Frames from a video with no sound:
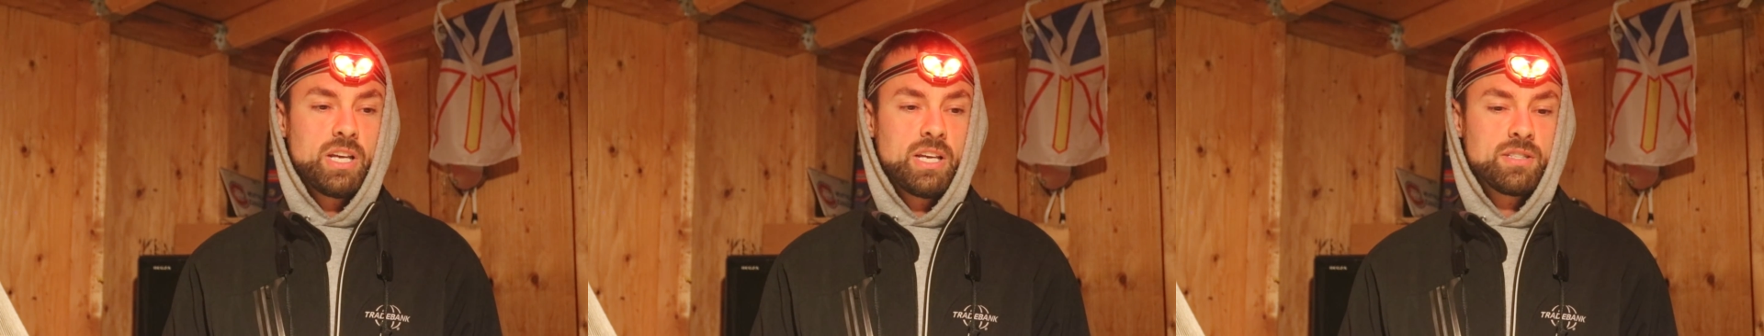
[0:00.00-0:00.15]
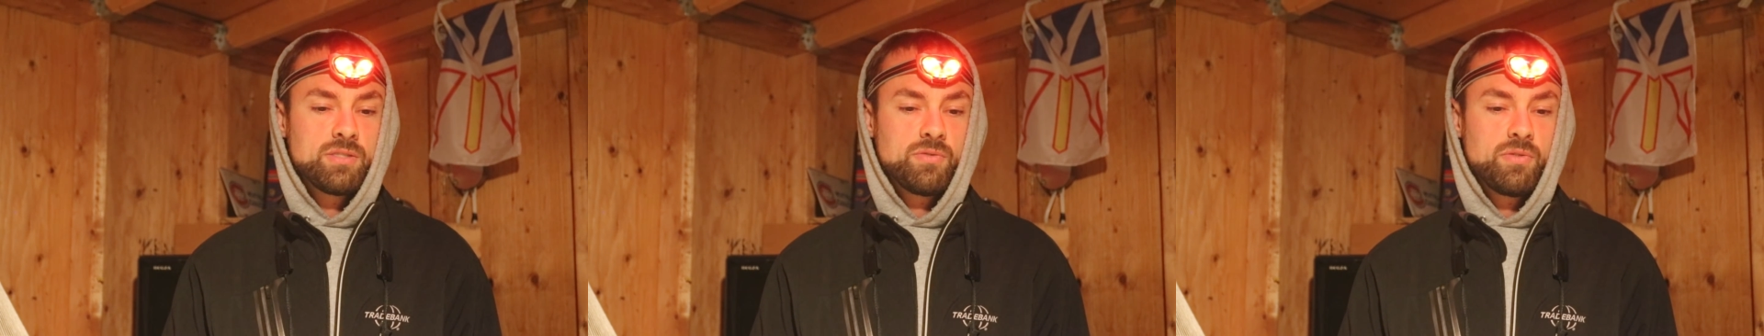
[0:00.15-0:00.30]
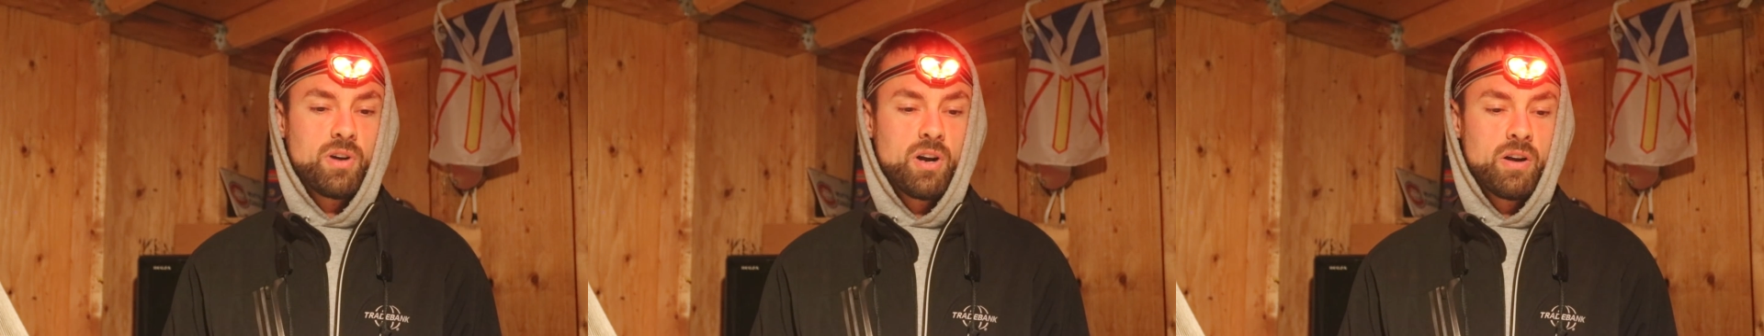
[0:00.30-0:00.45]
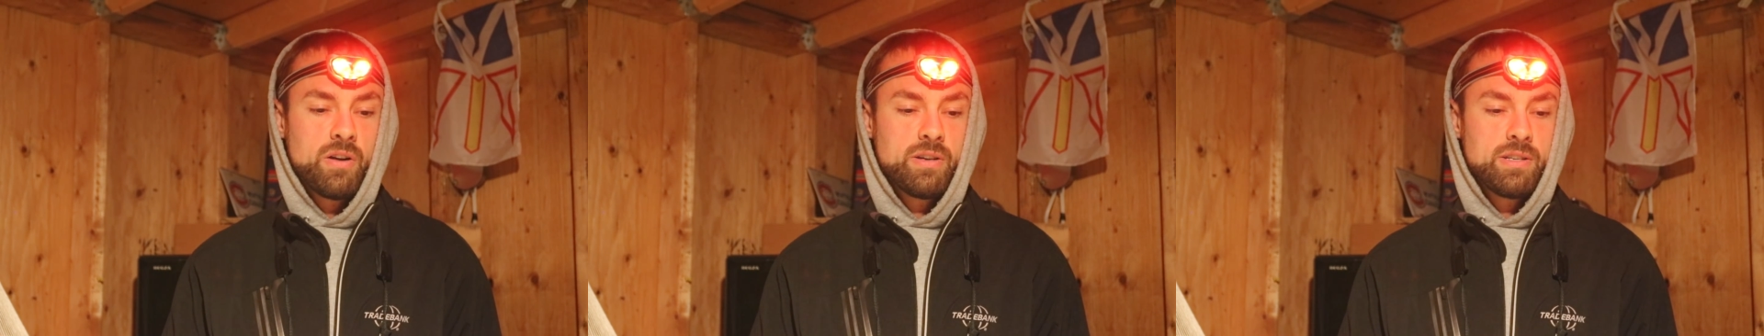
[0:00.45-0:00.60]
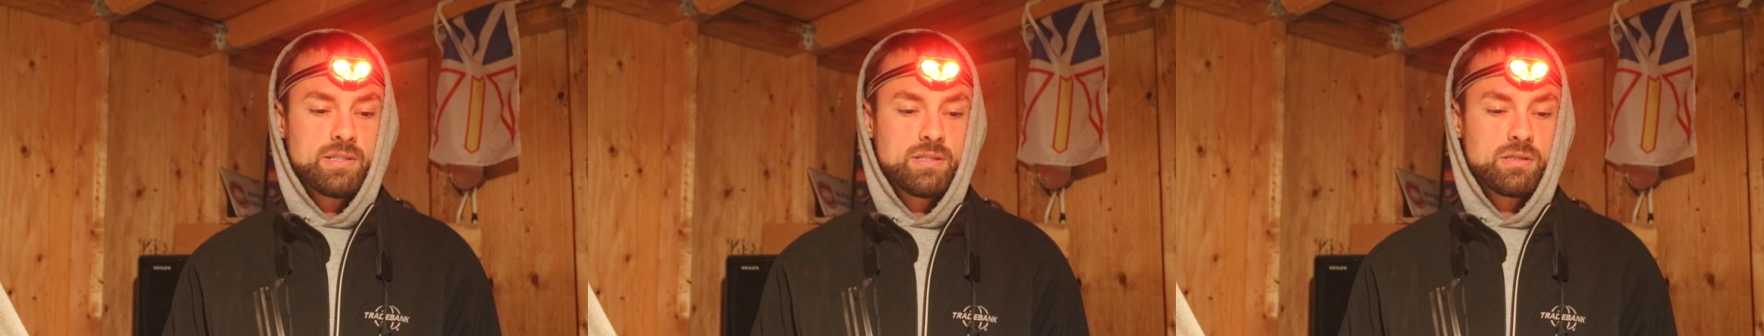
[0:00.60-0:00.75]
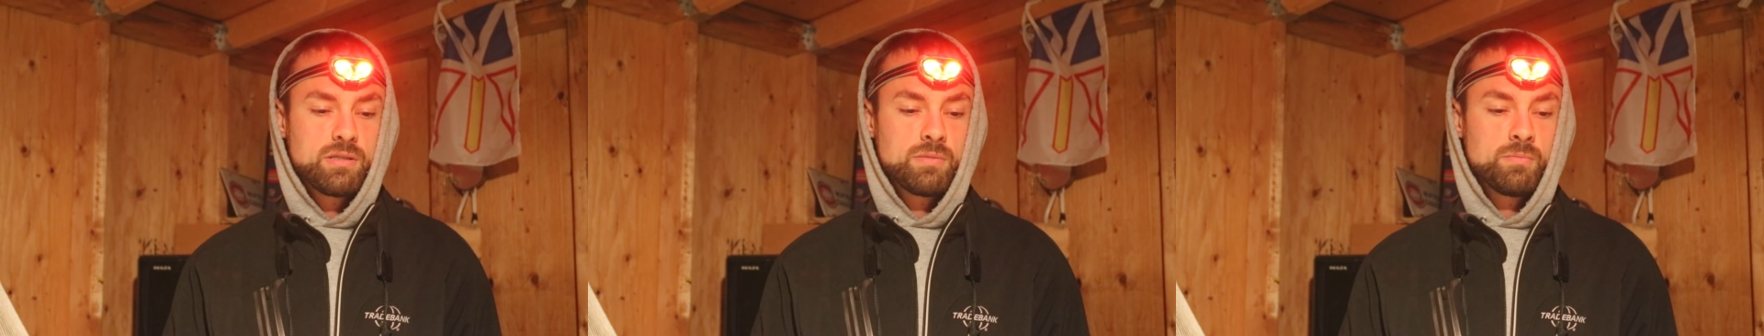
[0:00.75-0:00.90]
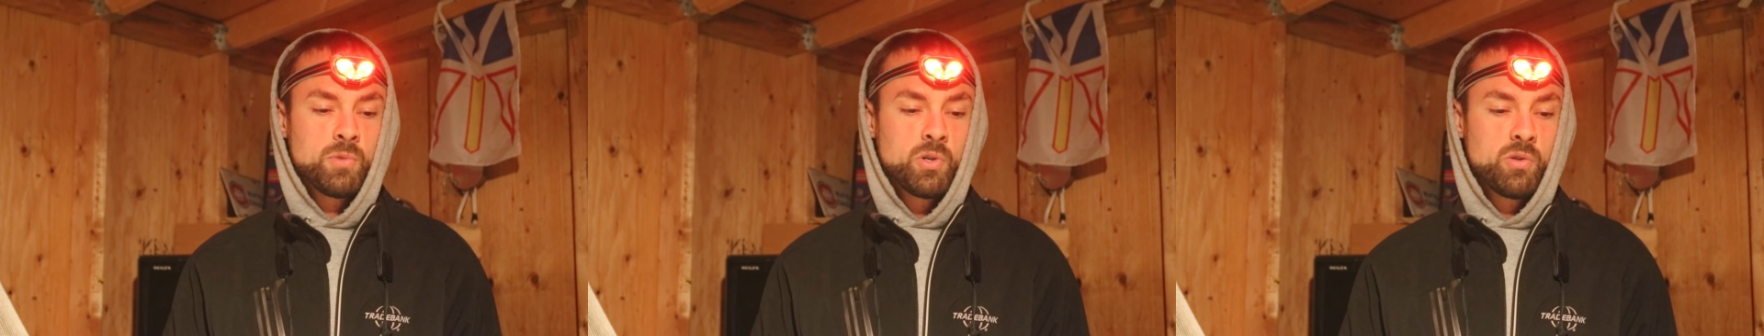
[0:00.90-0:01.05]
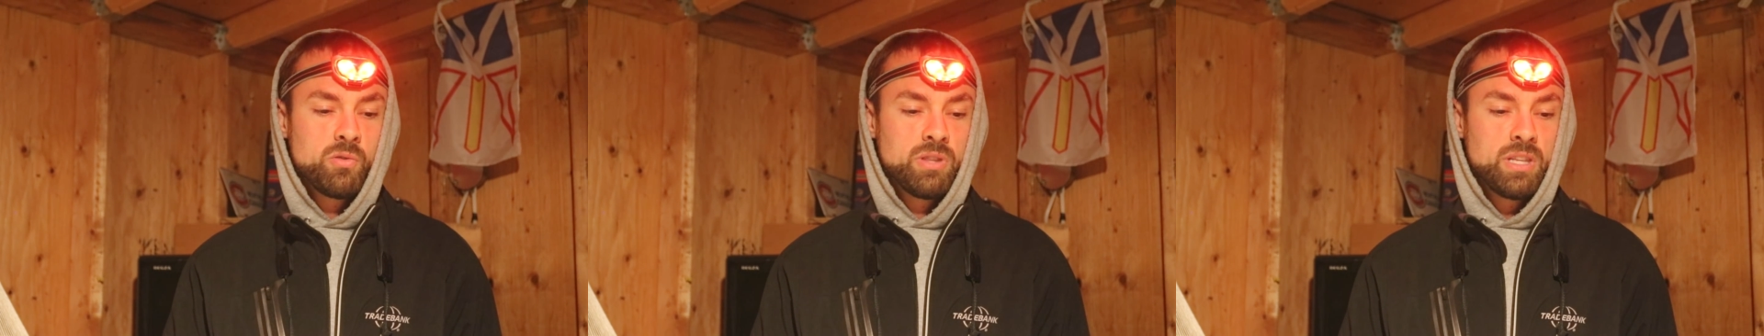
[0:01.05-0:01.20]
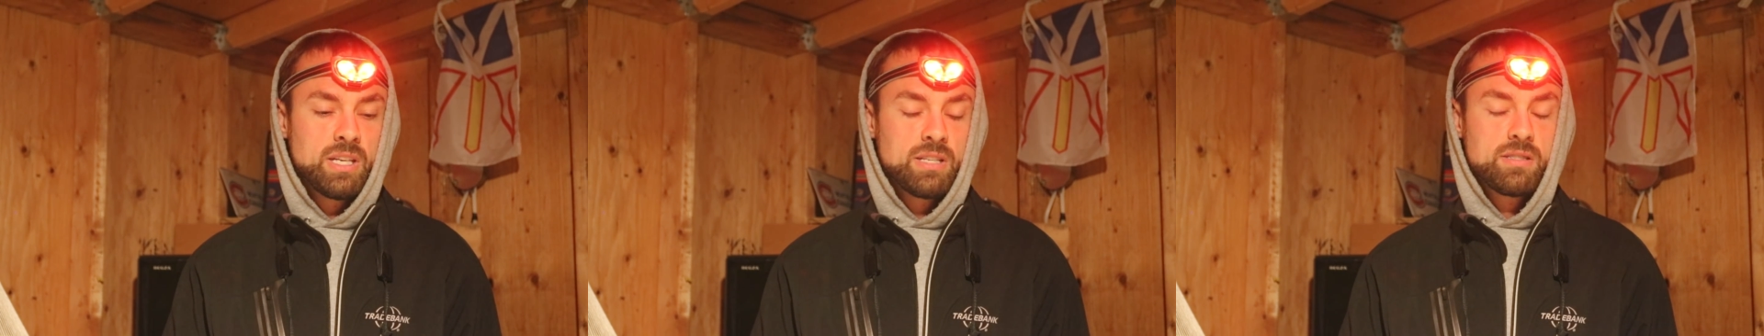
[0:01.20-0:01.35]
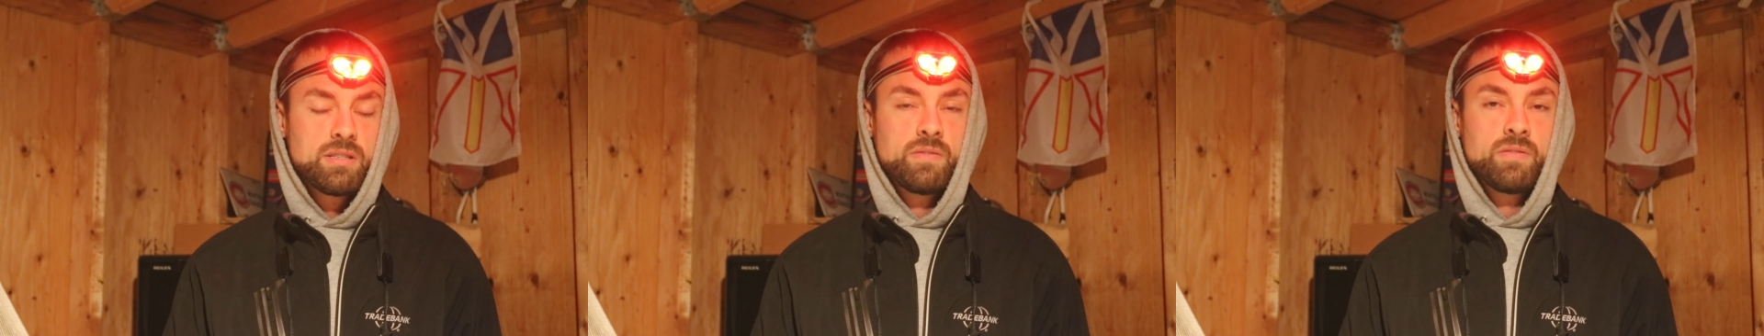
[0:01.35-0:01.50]
as far as
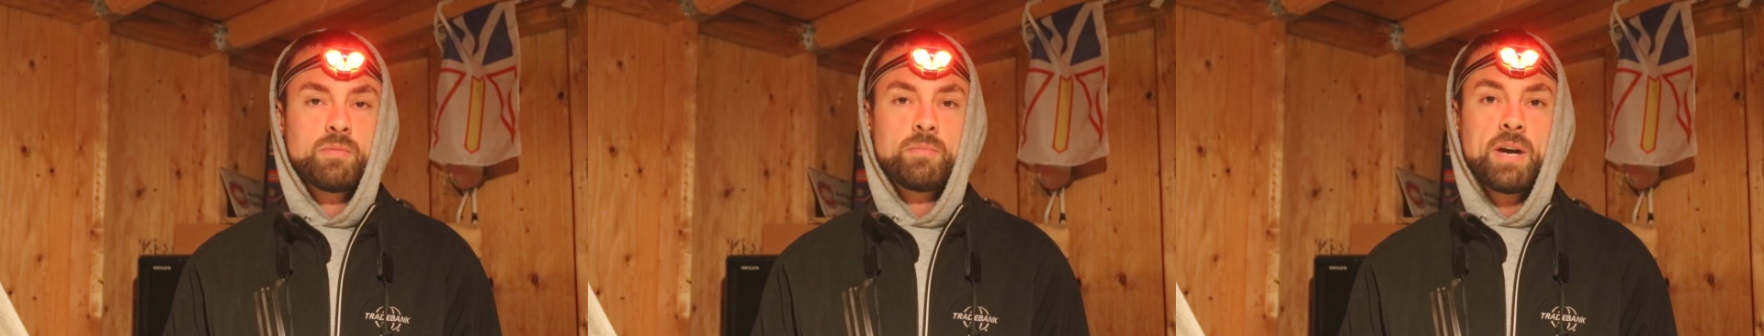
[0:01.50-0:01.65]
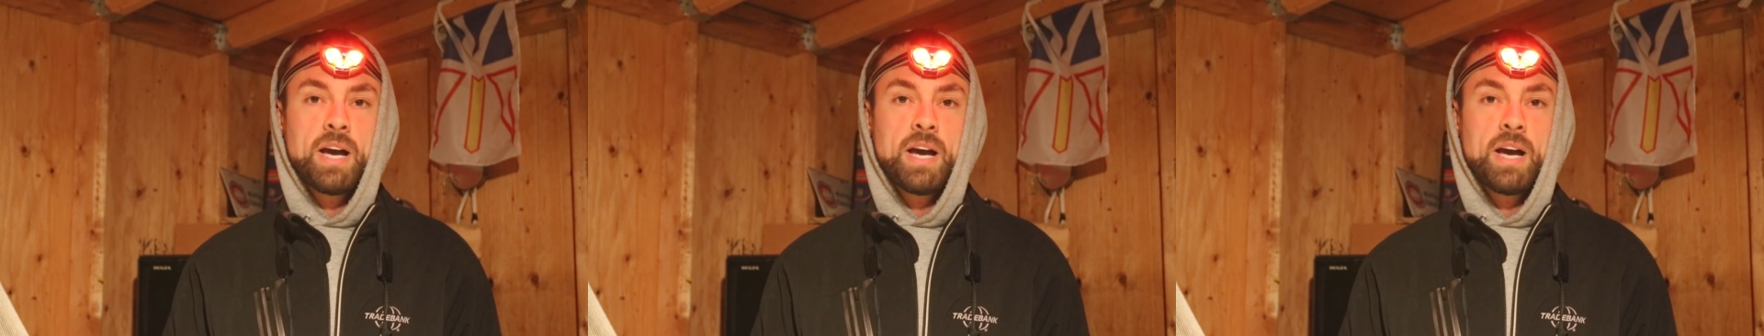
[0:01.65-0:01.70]
smoothness of the